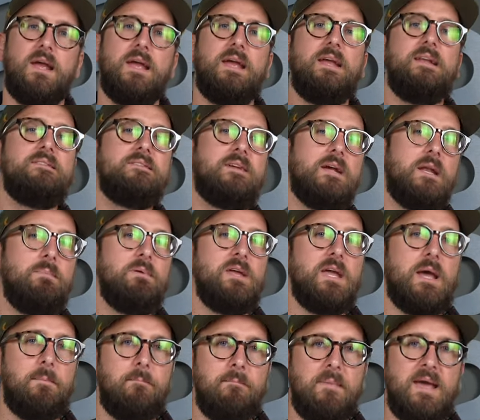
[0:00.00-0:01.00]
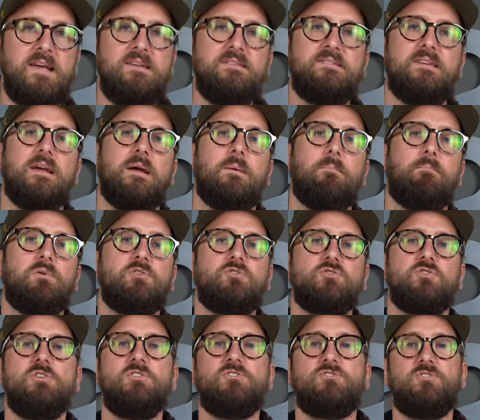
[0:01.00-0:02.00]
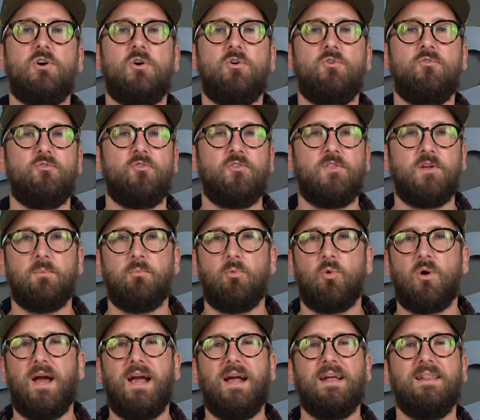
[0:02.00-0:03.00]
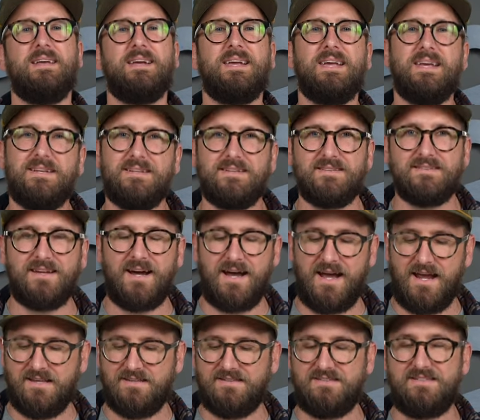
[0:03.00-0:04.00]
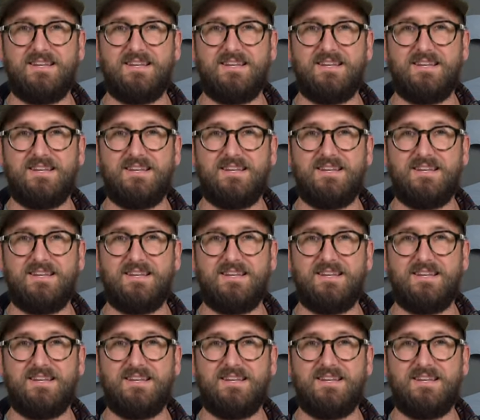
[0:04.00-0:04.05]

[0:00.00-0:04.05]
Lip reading: It is going to be amazing. Persol is known for their more elegant designs,